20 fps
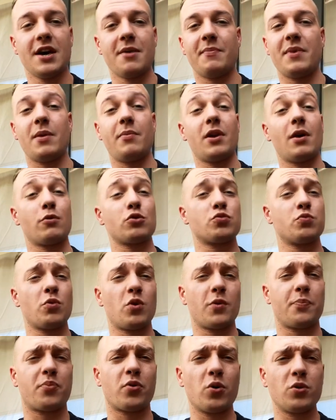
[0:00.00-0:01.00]
Maybe there was
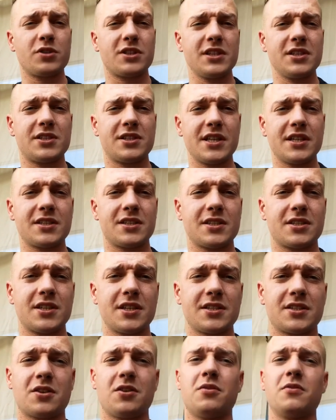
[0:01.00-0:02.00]
more protein
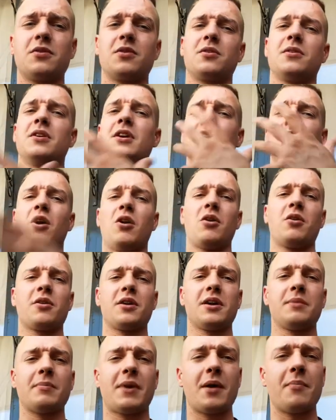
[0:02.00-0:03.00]
synthesis going on
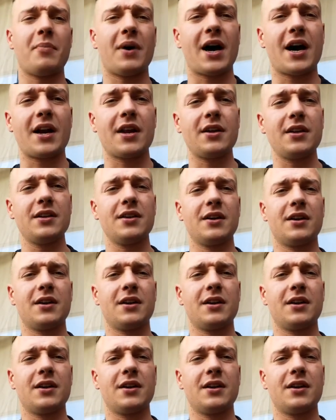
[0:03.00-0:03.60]
in my body.